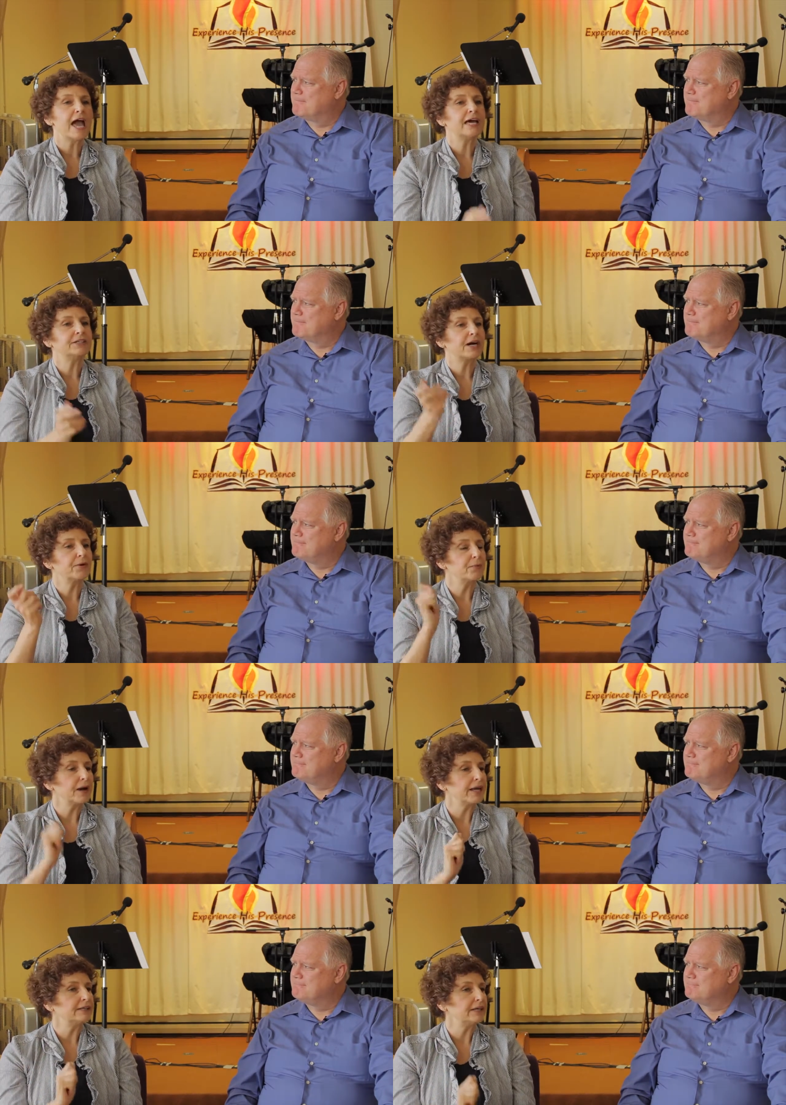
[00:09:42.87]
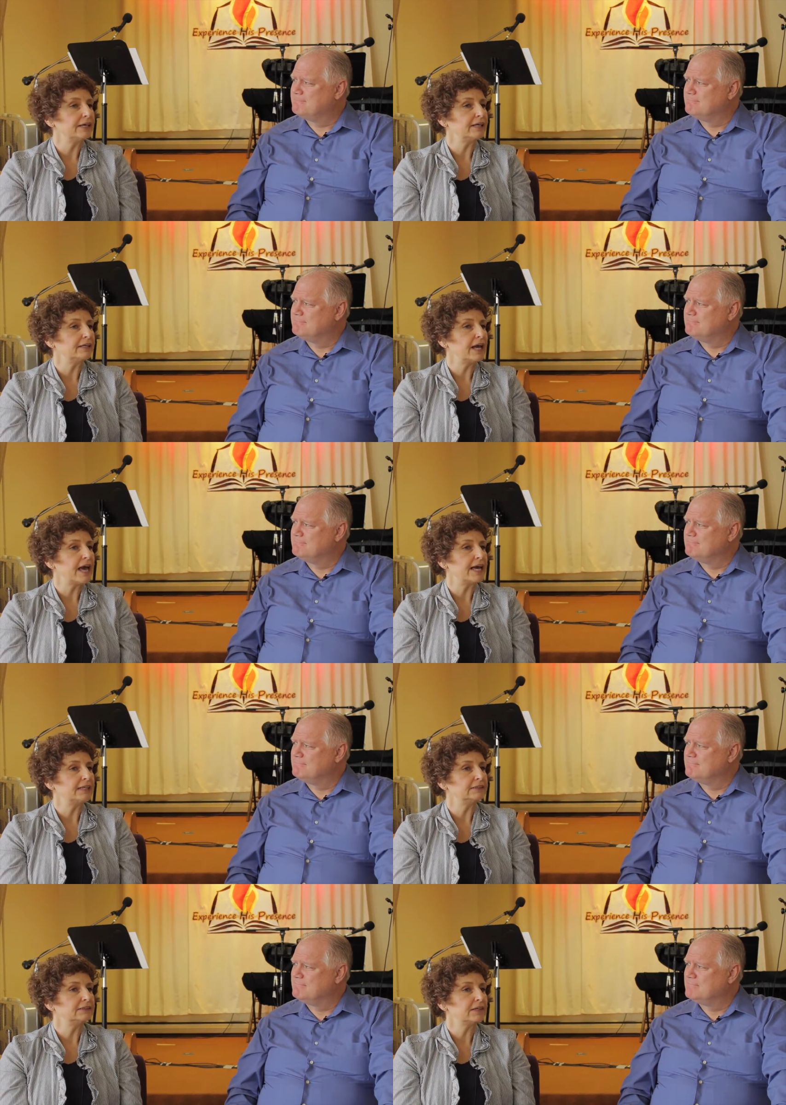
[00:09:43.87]
Speaker 1: and I went in,
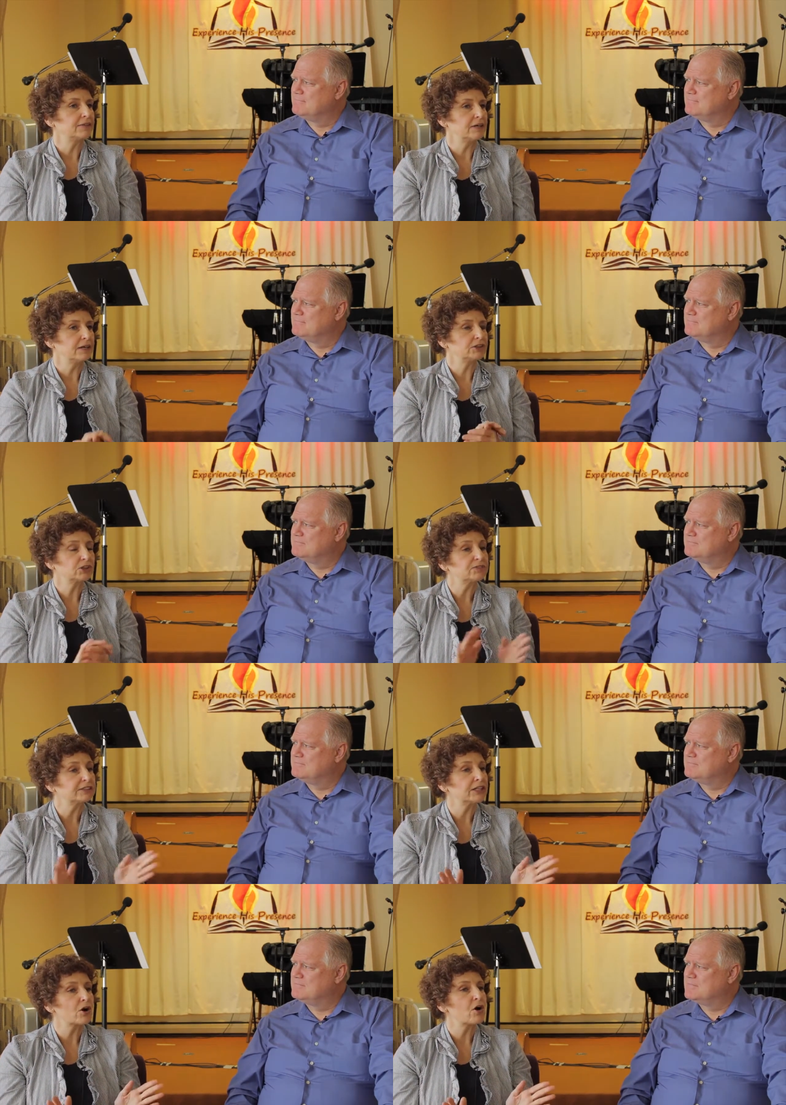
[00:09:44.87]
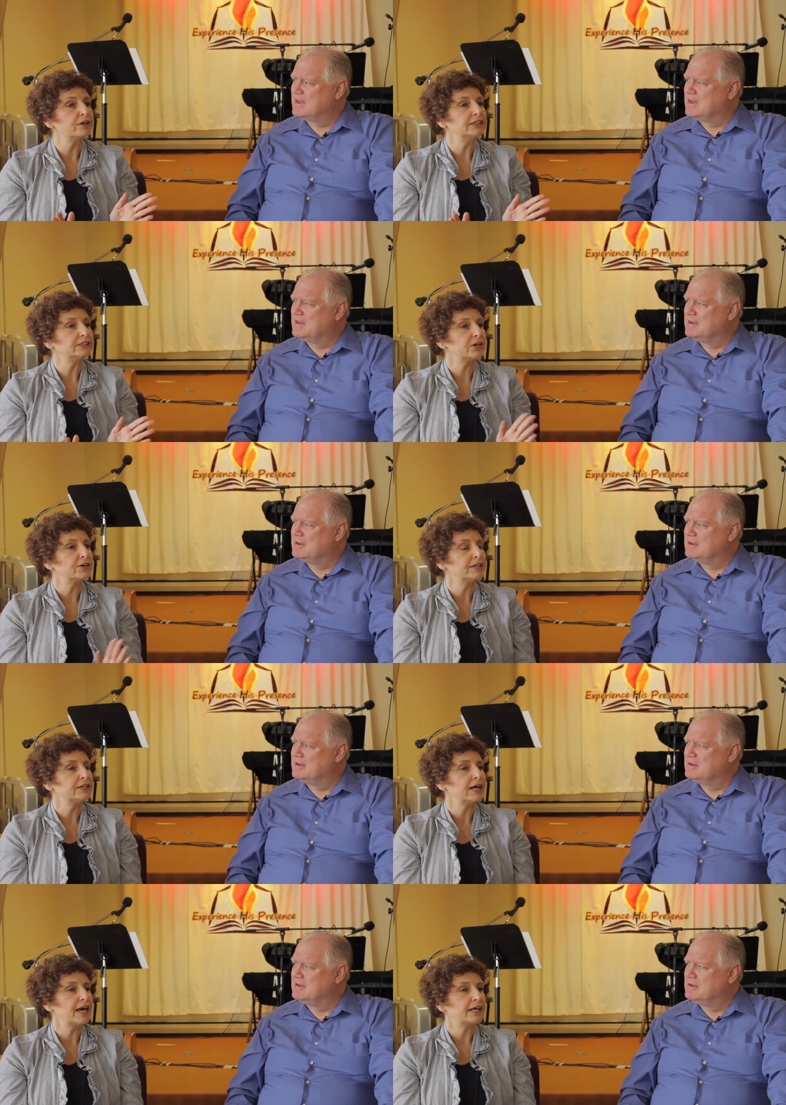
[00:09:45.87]
and the service had already started,
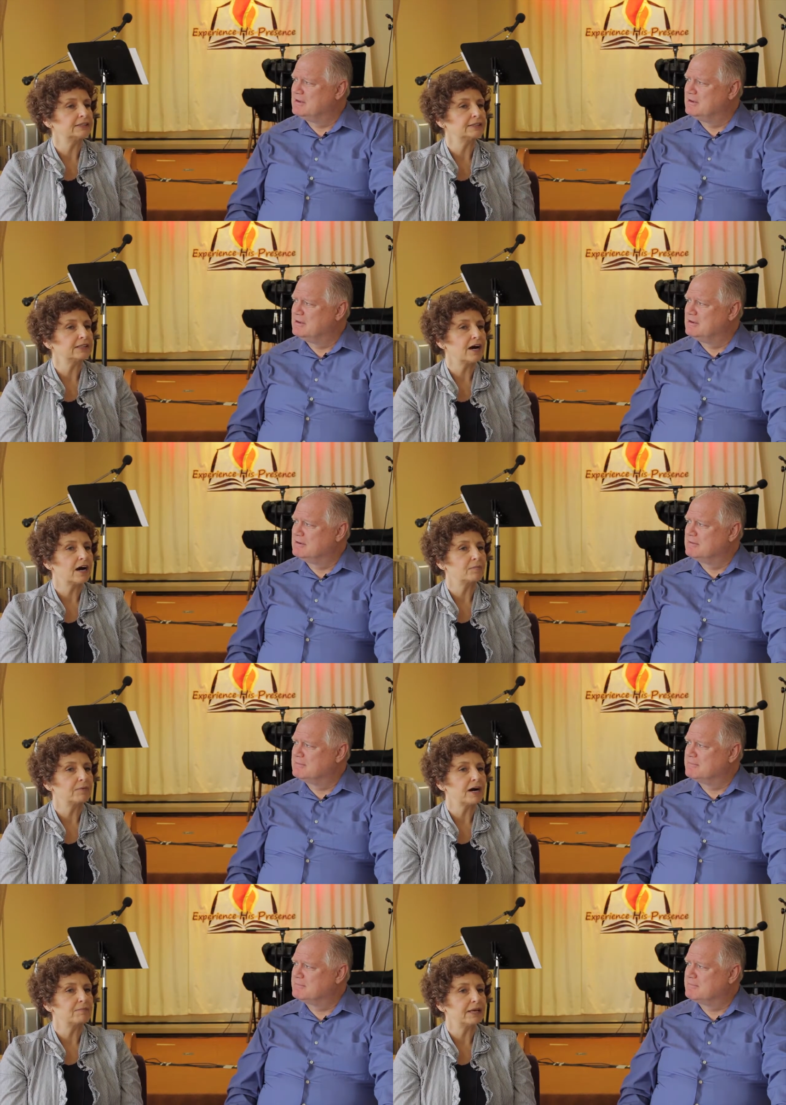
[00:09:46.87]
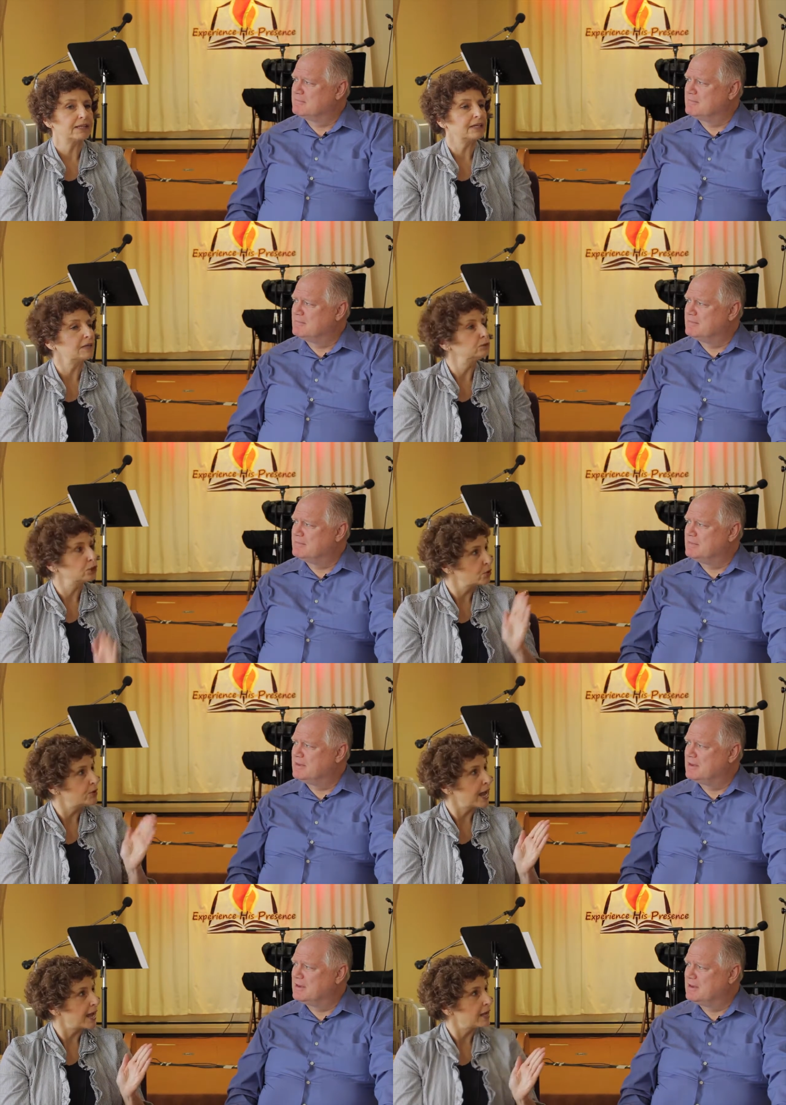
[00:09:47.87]
and um, a man named Joe
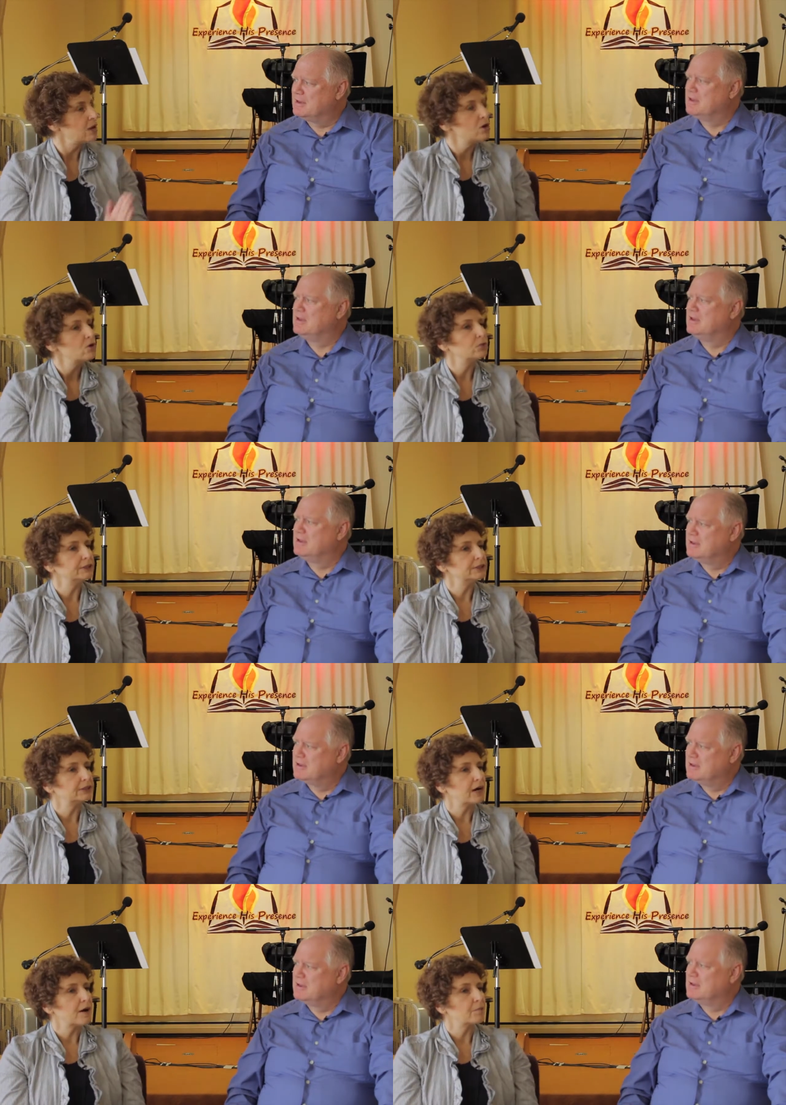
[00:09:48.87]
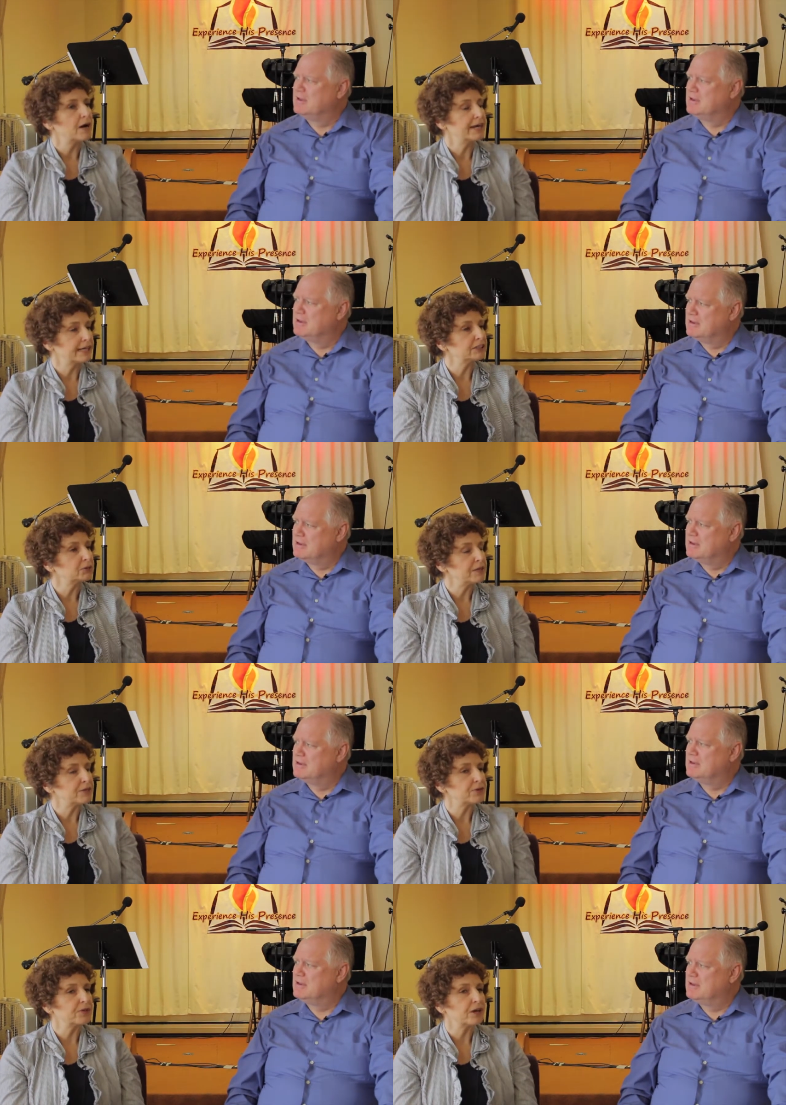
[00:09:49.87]
was um, a guest
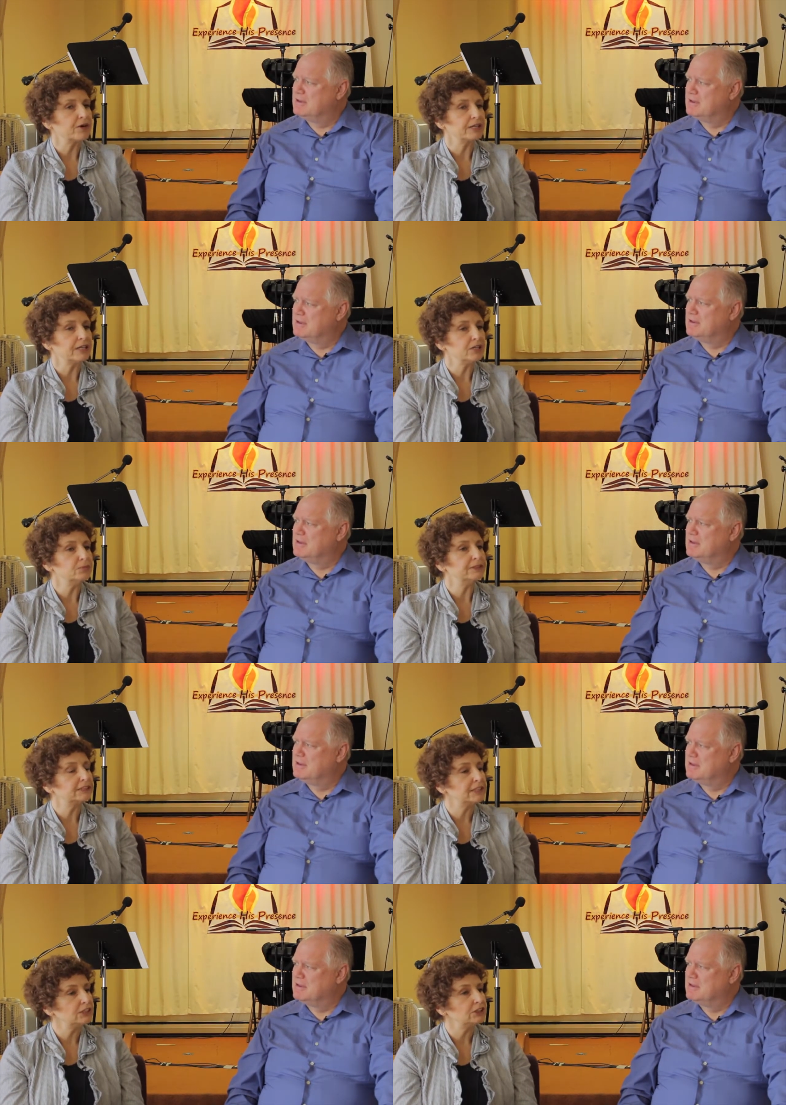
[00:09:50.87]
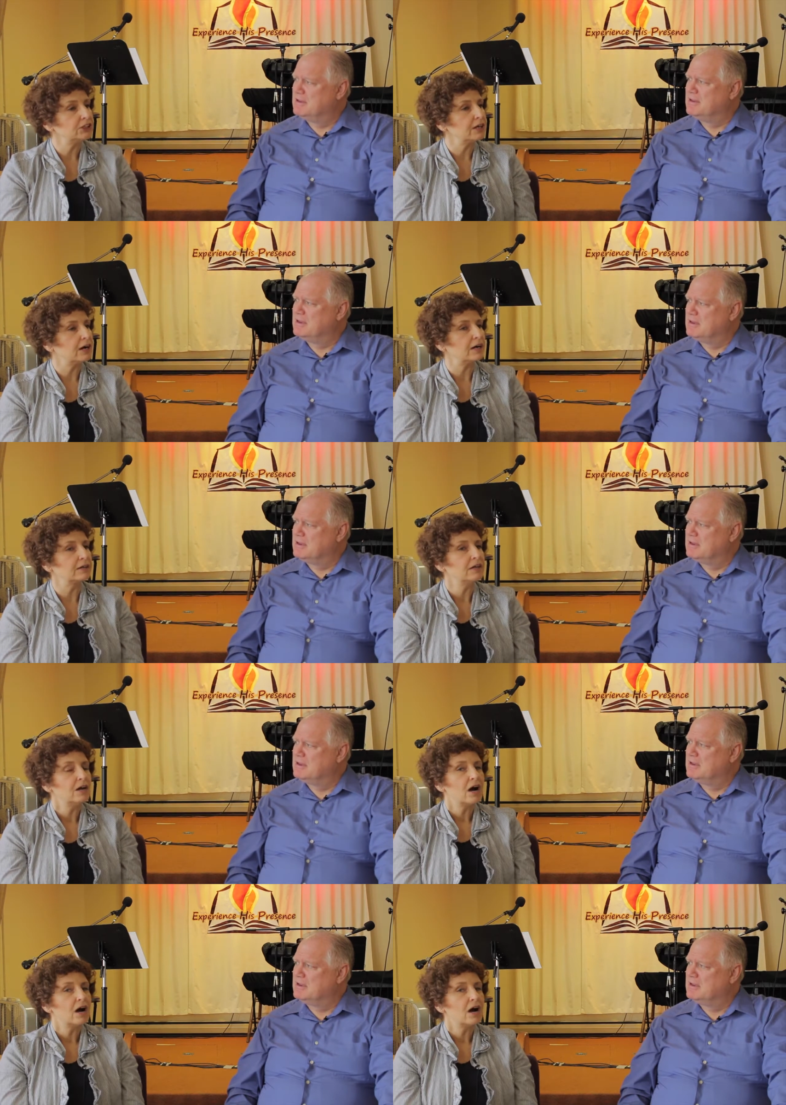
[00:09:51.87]
speaker there, and he was teaching on